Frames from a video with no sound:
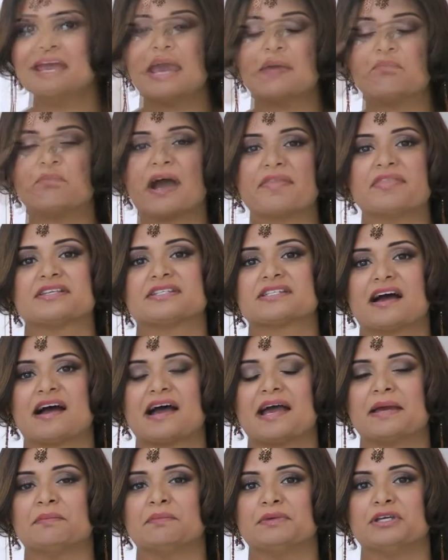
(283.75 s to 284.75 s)
And by the
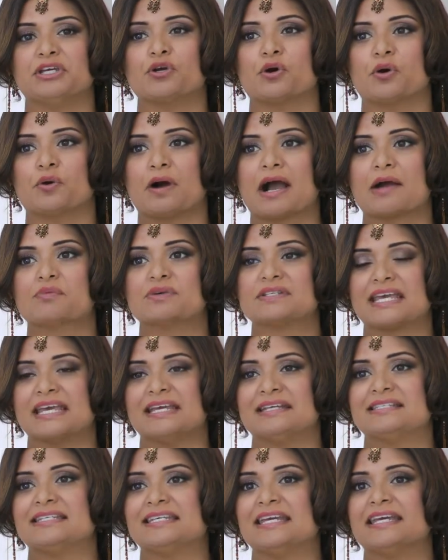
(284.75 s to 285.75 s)
time, you know, I was
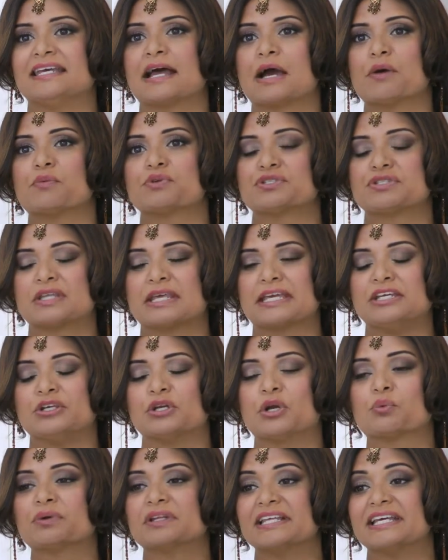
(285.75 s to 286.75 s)
18, I was like,
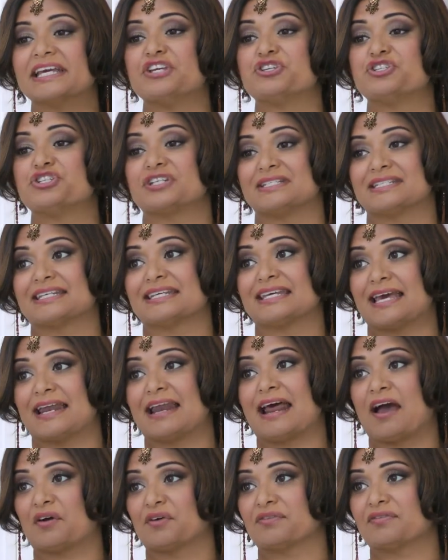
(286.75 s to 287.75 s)
you know, really itching to
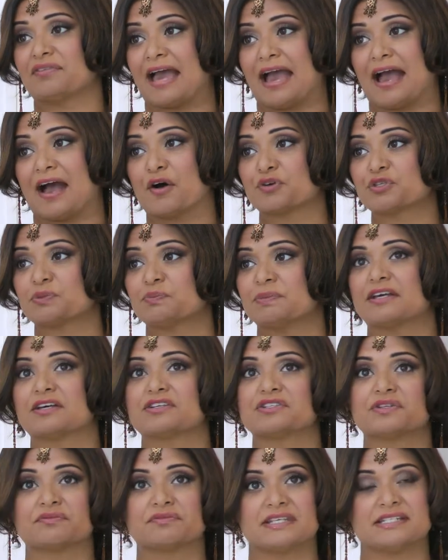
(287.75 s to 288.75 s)
get out of the house
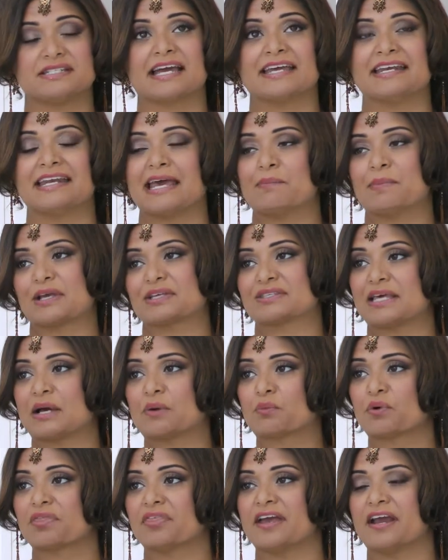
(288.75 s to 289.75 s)
because of the dynamics
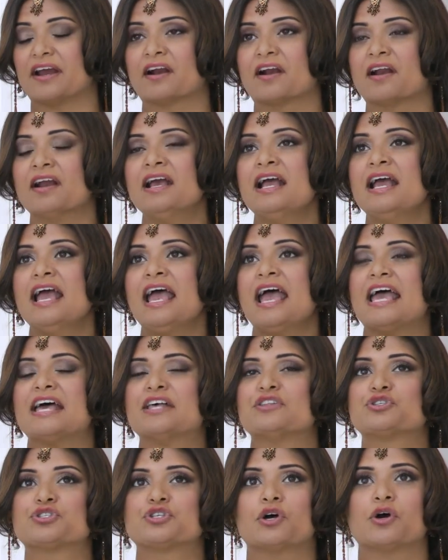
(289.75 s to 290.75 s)
that were there.
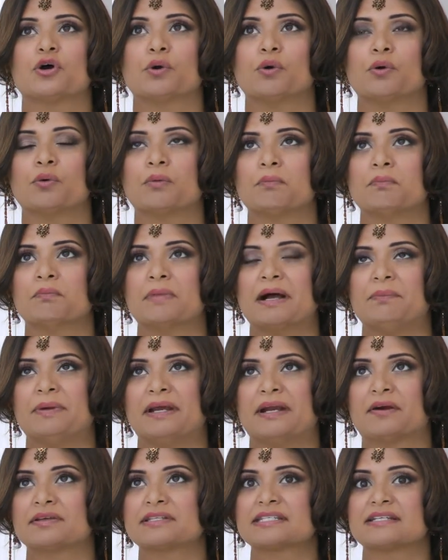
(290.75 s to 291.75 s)
And so my
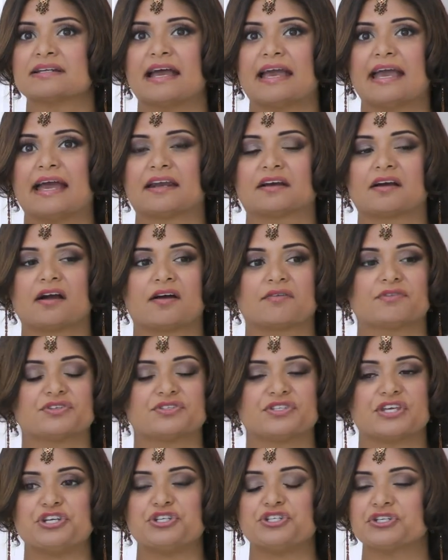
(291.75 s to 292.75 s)
parents and I had a
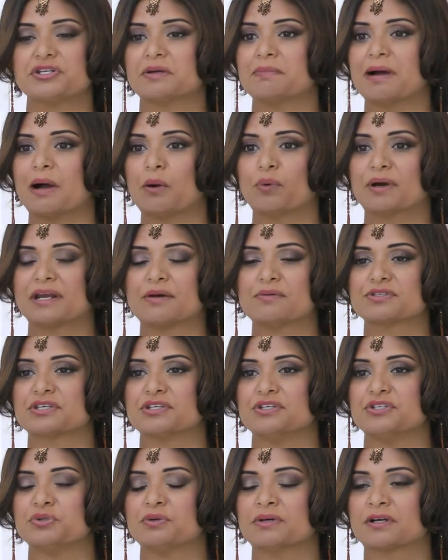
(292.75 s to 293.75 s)
conversation about what I was
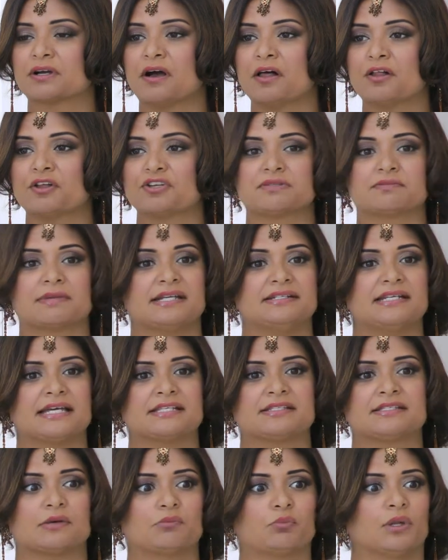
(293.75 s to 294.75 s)
going to do in college. And my
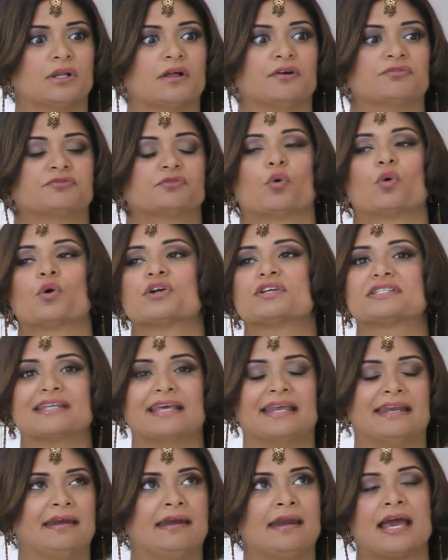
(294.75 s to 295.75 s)
dad said, well, of course,
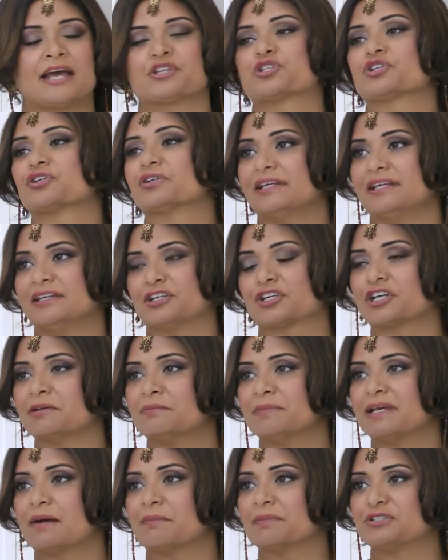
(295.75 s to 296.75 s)
and naturally, you're
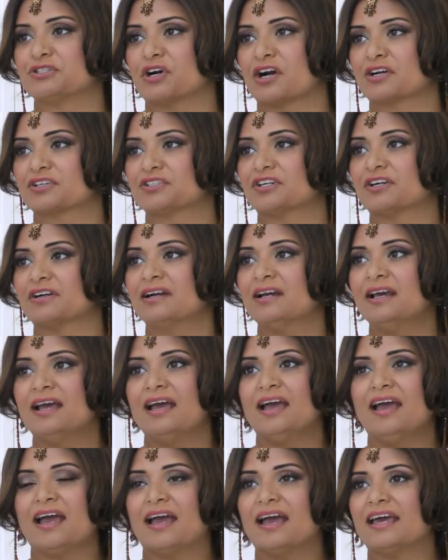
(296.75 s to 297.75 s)
going to become a doctor.
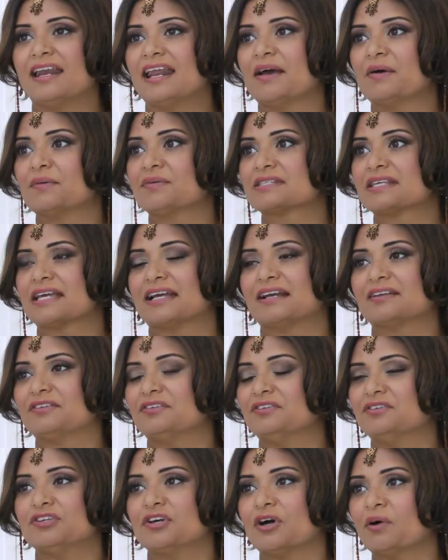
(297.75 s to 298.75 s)
And I was
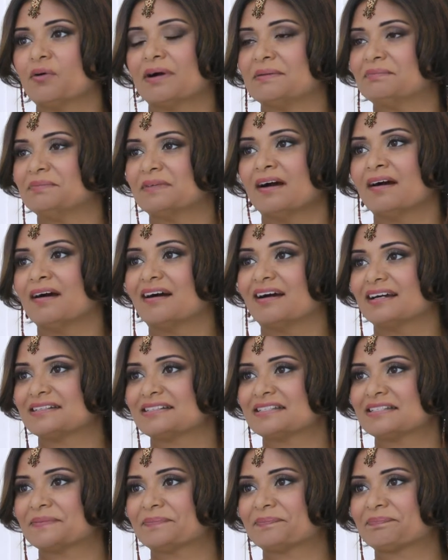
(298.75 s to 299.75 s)
like, no, I'm
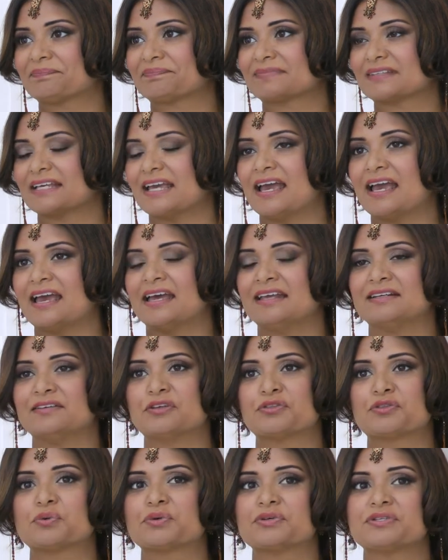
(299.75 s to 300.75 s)
not.
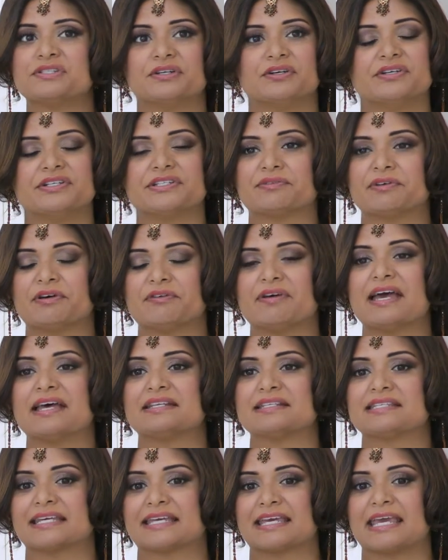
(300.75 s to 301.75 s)
And through a series of
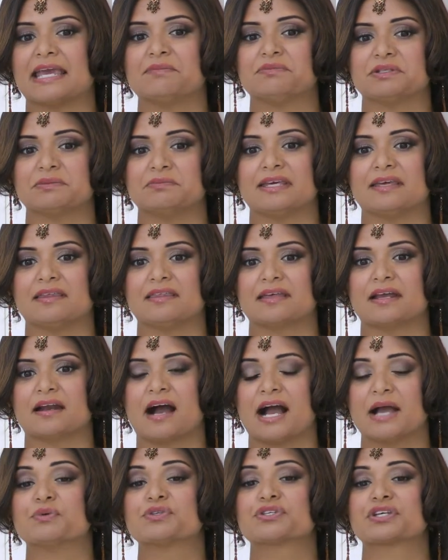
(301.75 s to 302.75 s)
events, it came to be that
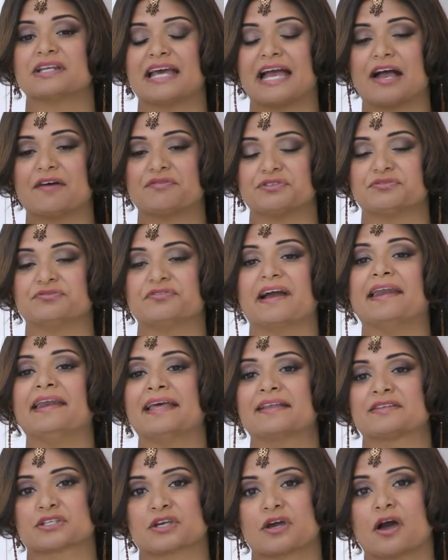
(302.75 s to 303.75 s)
I was going to have to
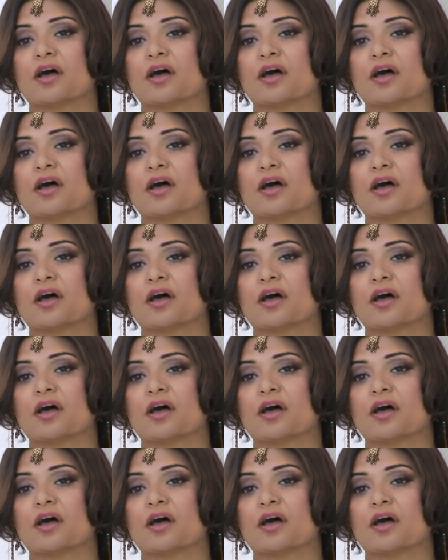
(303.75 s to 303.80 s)
finance